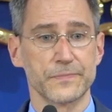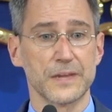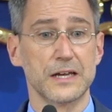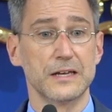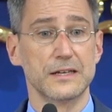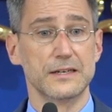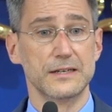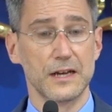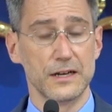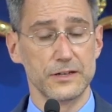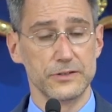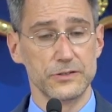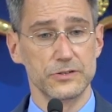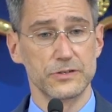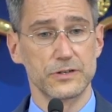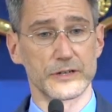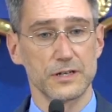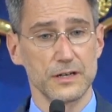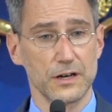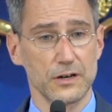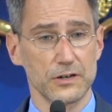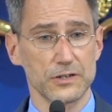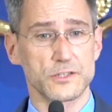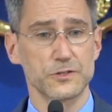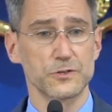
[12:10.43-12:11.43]
Now, you can
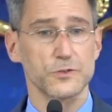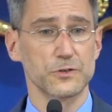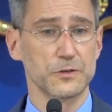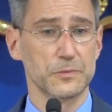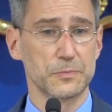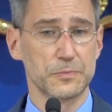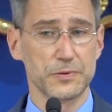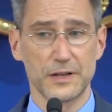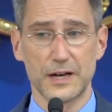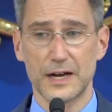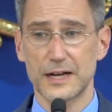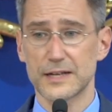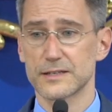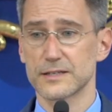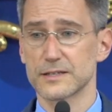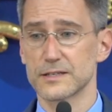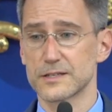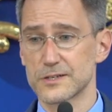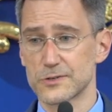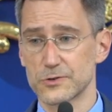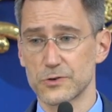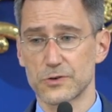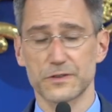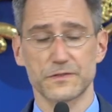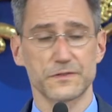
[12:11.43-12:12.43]
also apply this
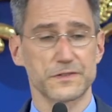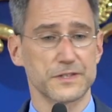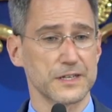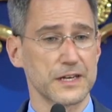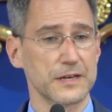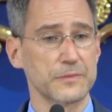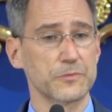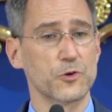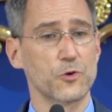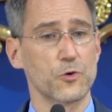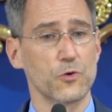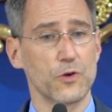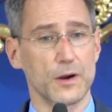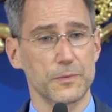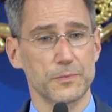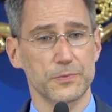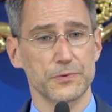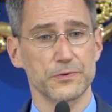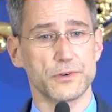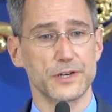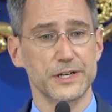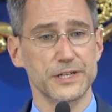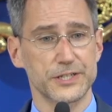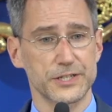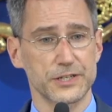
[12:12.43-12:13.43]
sort of same
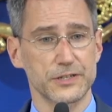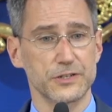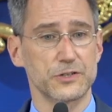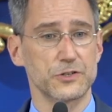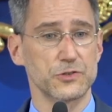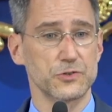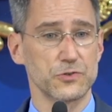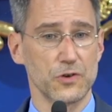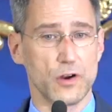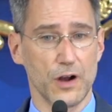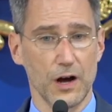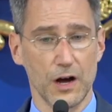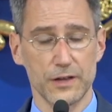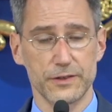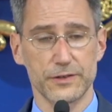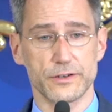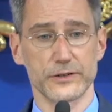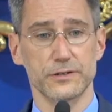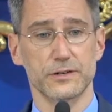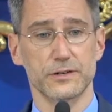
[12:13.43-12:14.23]
cooperation to other